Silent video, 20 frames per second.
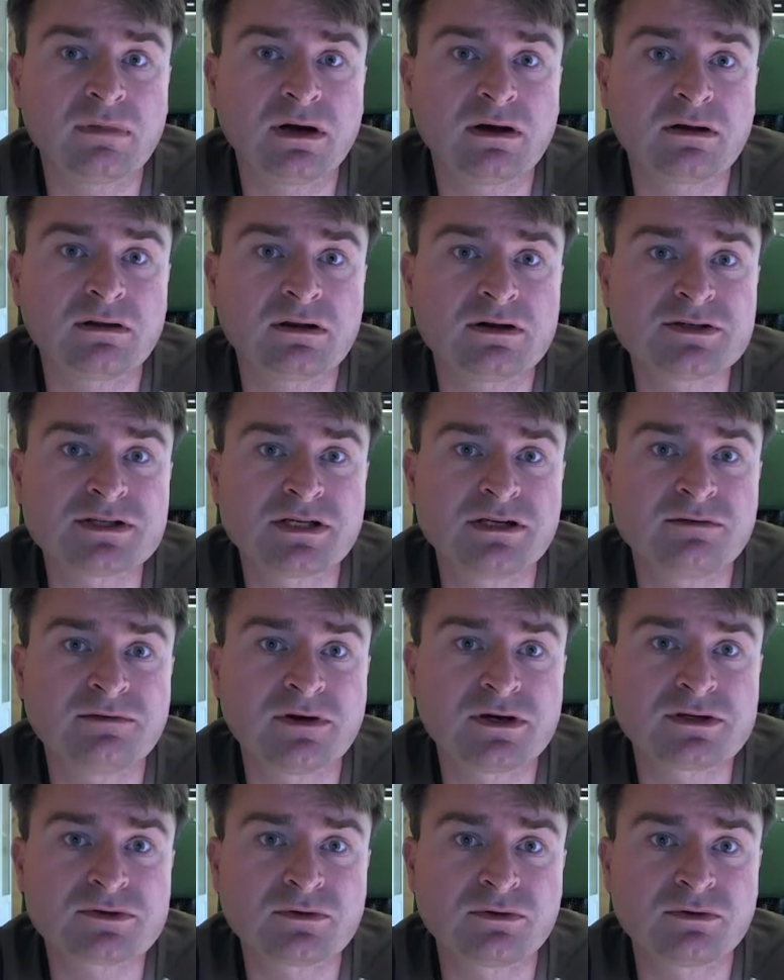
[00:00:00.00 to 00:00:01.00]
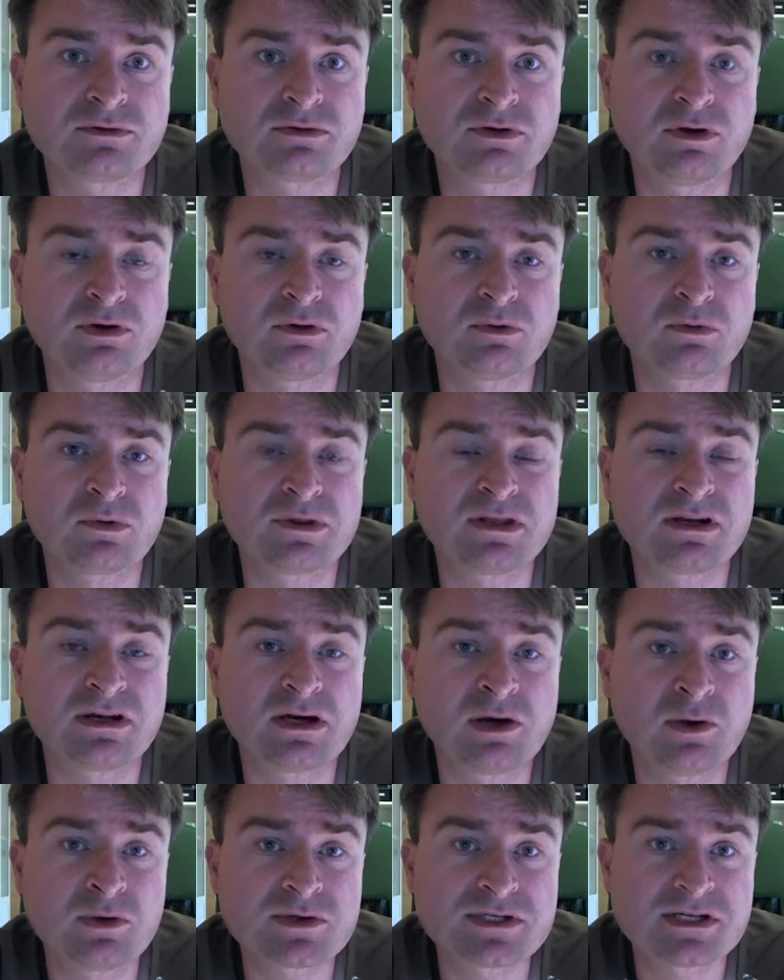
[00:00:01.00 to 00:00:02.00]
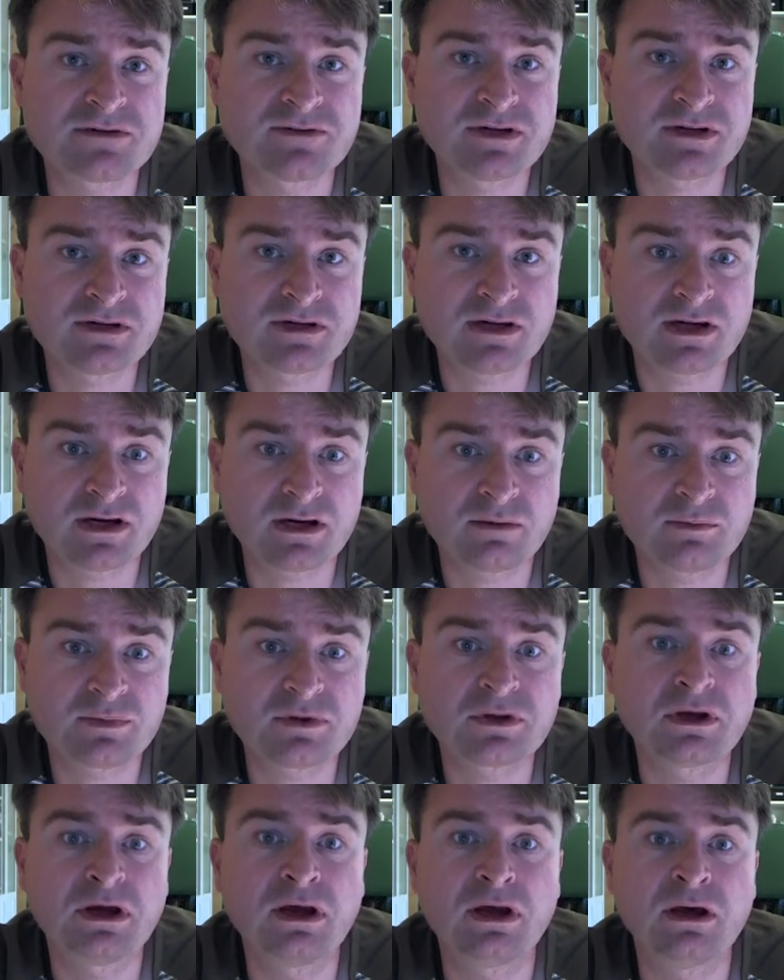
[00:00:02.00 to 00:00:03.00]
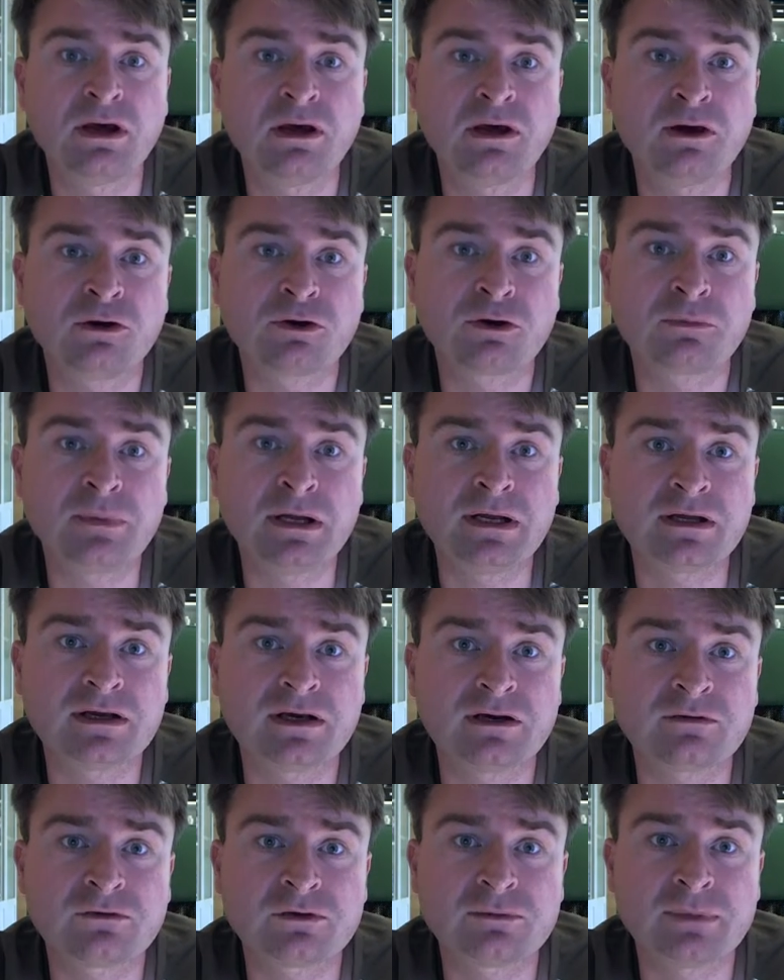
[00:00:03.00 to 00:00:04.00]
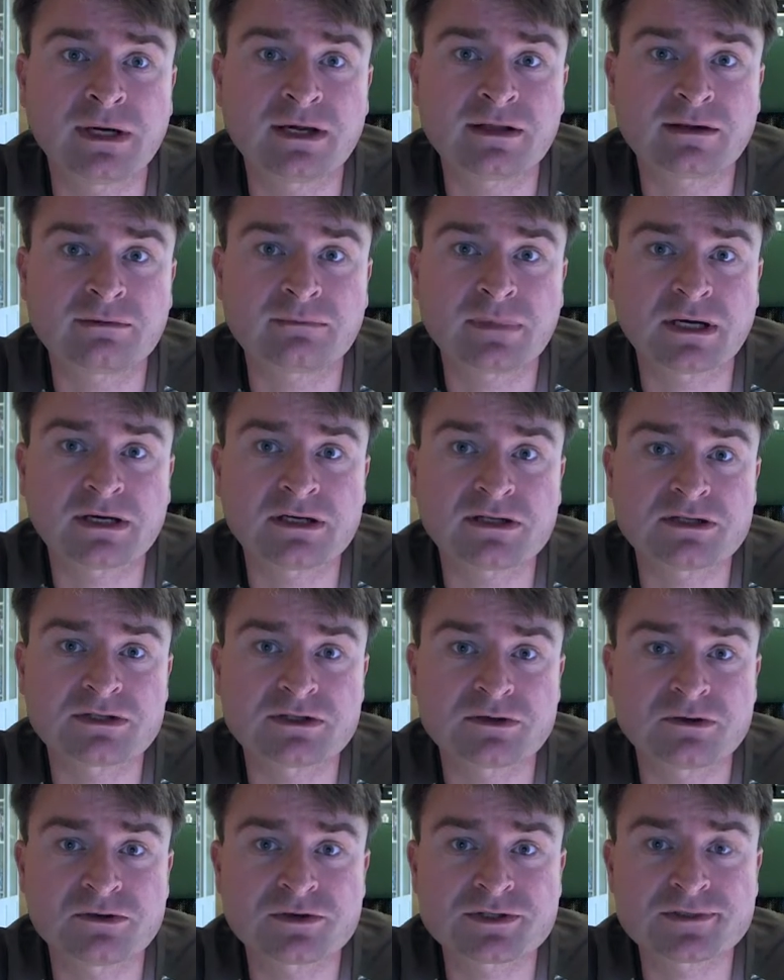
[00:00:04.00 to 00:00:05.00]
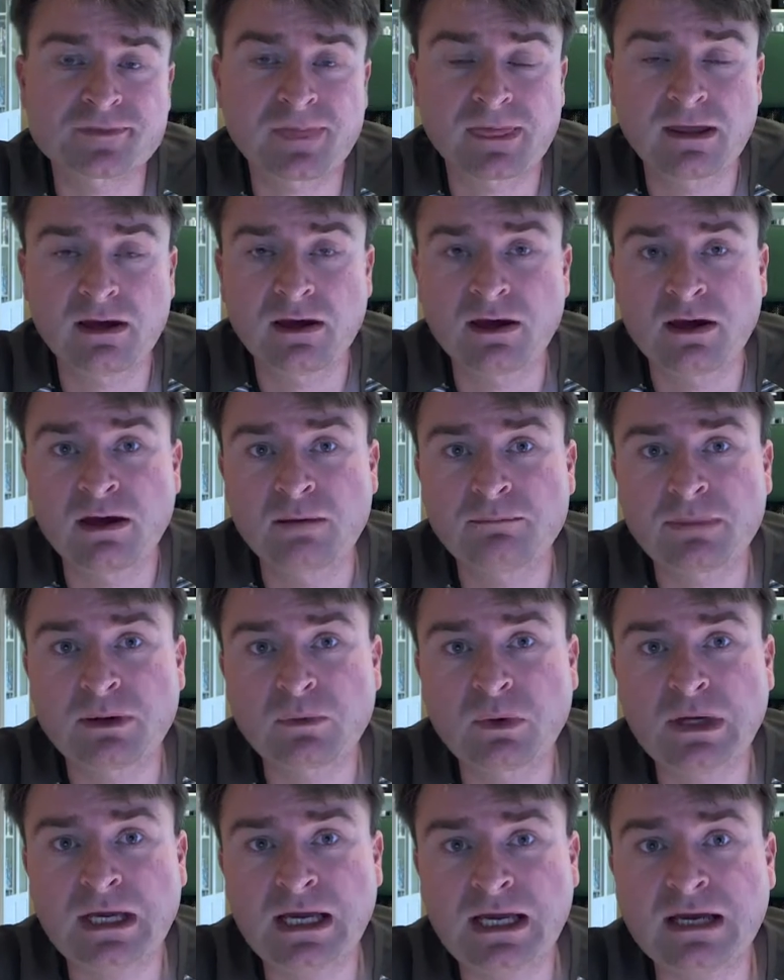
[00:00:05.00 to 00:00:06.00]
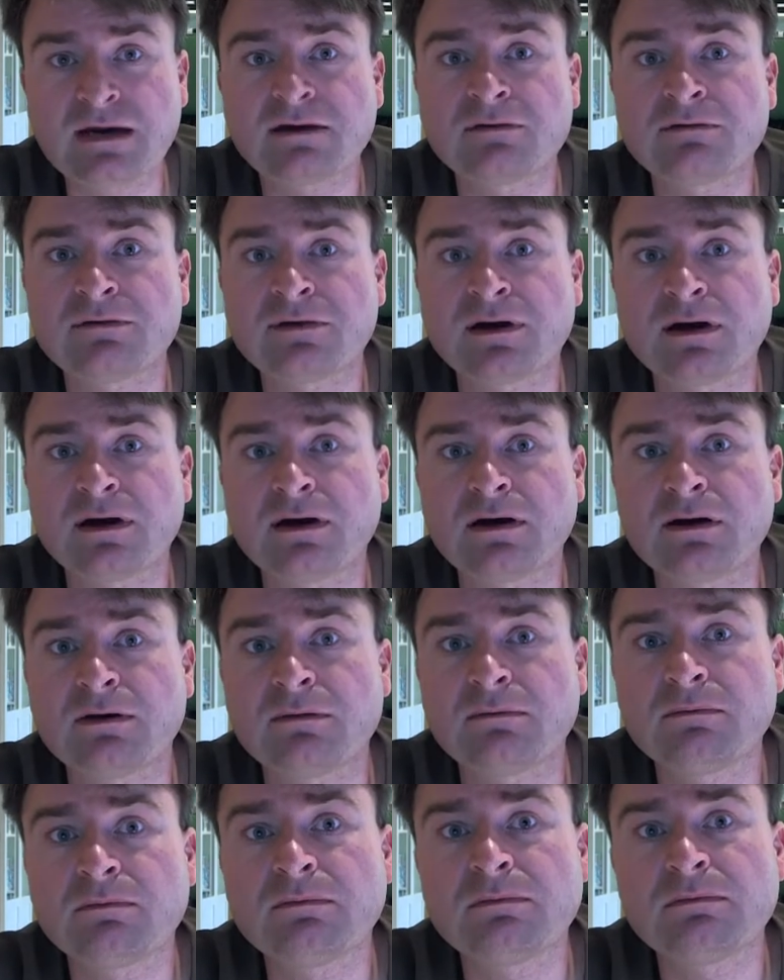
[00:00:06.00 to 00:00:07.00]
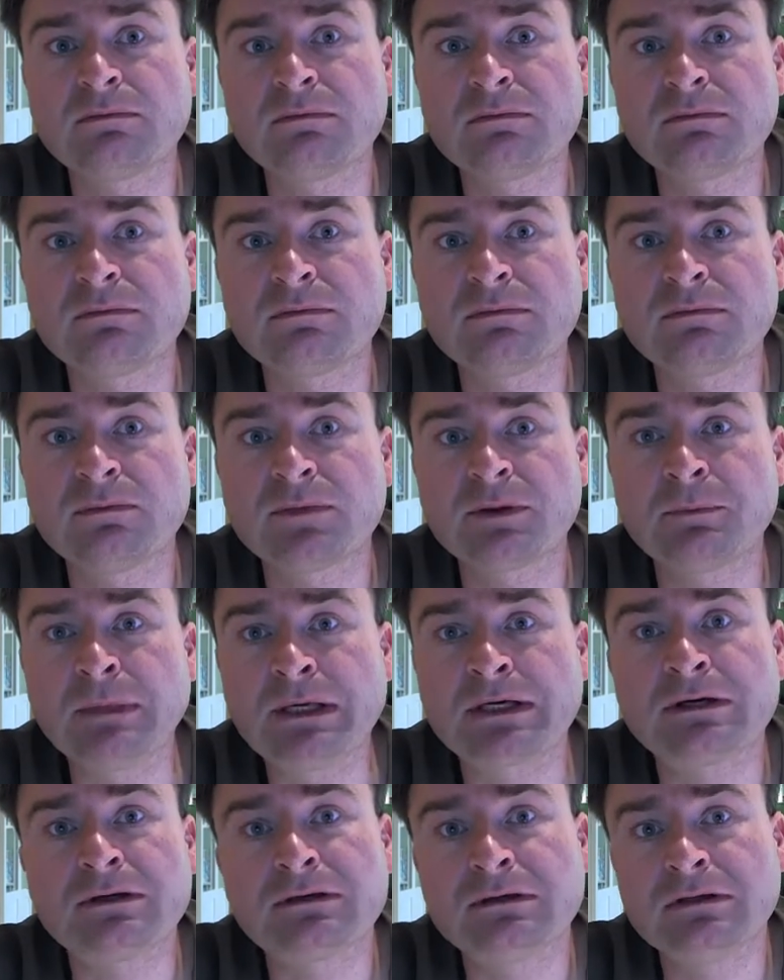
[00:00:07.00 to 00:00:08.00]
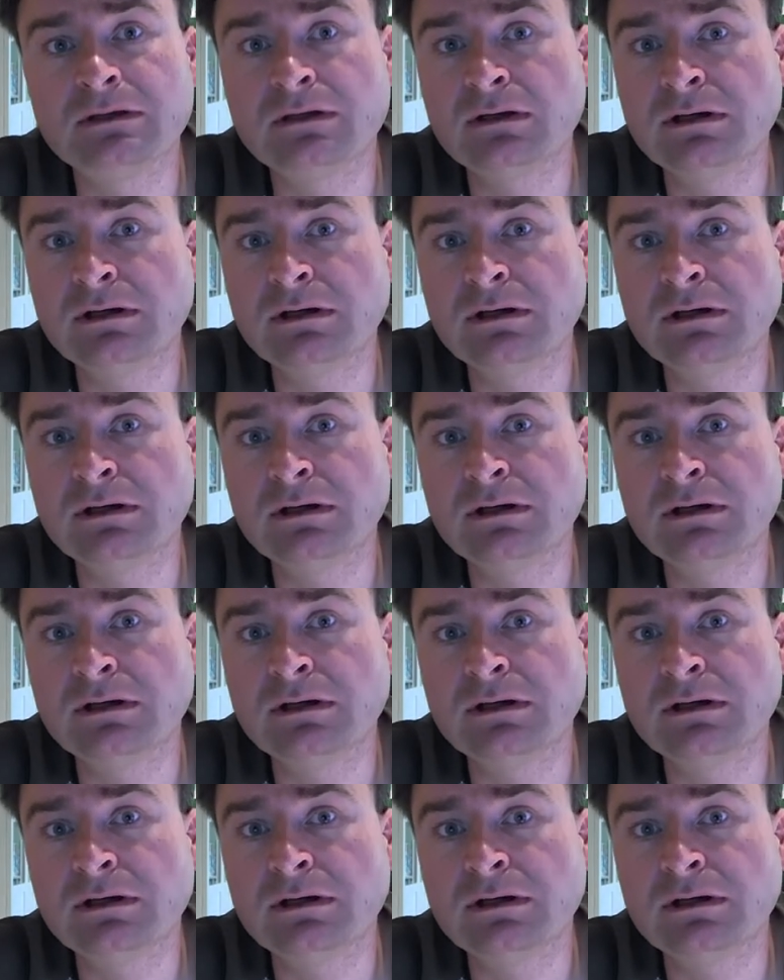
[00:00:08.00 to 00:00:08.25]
those individuals who, with the lowest of incomes, who are being covered by insurance. But we have the middle,